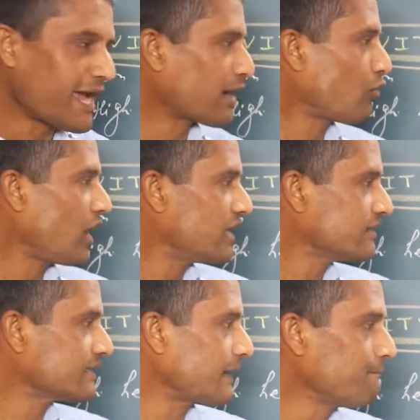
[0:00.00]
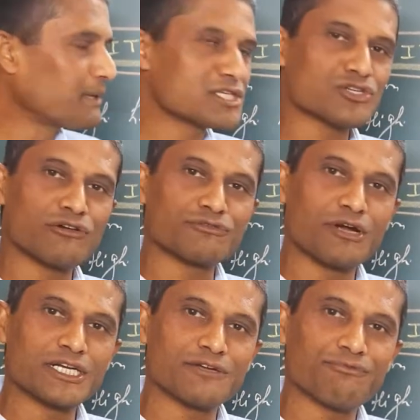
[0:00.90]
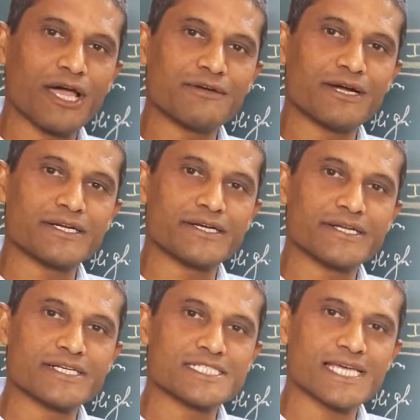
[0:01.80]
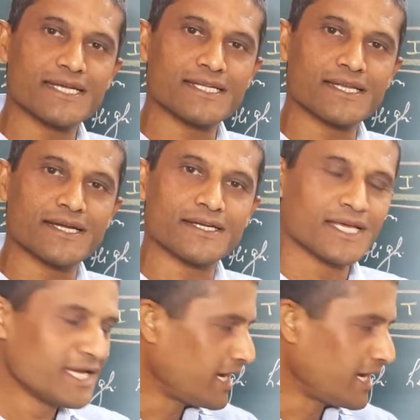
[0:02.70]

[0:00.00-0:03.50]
acquire the temperature of 2500 degrees centigrade,